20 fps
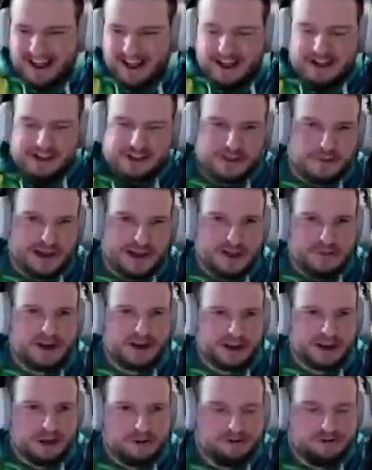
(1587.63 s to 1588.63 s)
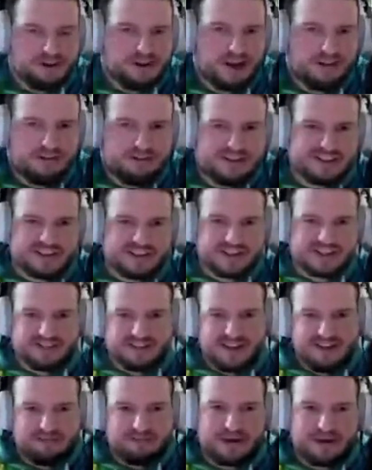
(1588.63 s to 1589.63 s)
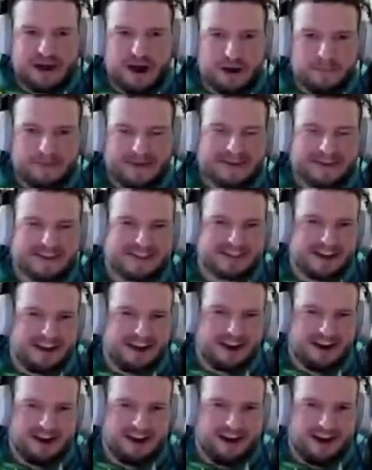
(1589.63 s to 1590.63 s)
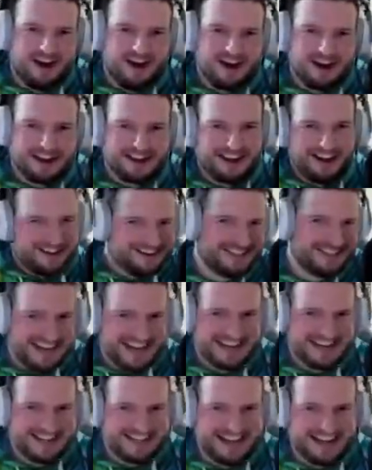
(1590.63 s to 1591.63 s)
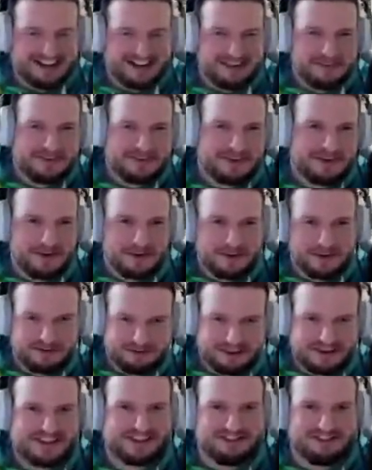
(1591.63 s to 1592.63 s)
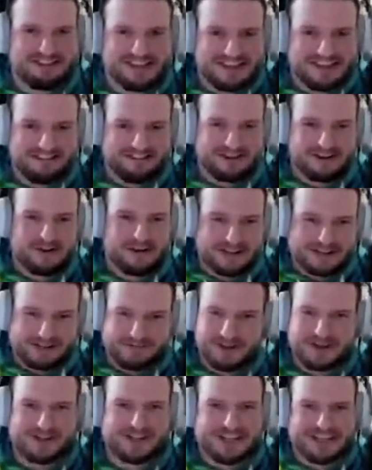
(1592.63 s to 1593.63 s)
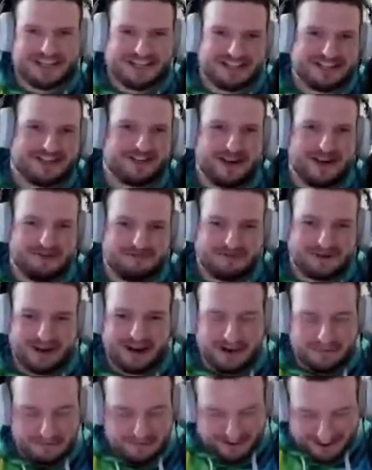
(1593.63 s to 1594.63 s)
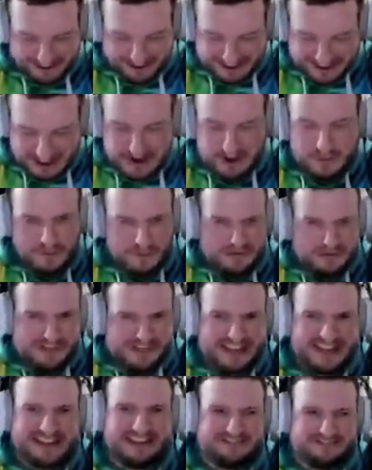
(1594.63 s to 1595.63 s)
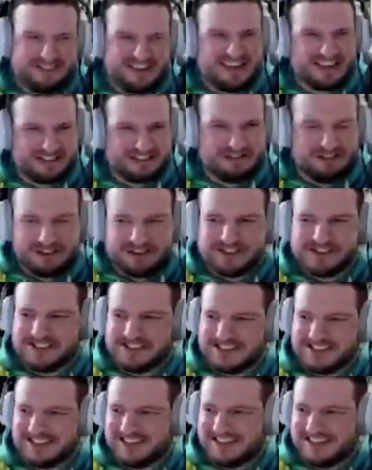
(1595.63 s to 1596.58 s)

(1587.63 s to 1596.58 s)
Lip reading: So here we're going to go for another instance of FPR, because I can't stand Sando 2. The tricks are really difficult, and it's much easier to do FPR, but we'll see. Fingers crossed.